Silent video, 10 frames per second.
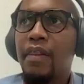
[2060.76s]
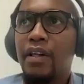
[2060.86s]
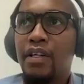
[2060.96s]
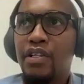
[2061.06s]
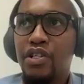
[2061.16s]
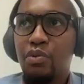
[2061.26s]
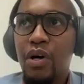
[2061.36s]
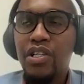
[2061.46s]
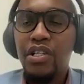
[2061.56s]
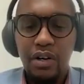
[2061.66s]
Now, the
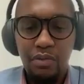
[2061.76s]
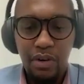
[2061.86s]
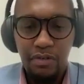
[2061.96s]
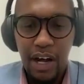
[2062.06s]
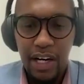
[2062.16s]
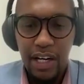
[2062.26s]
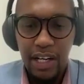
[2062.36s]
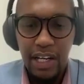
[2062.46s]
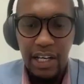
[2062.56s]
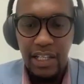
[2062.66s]
situation that we're
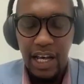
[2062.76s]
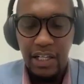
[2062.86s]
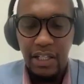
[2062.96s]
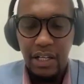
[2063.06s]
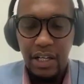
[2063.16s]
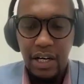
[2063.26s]
finding is that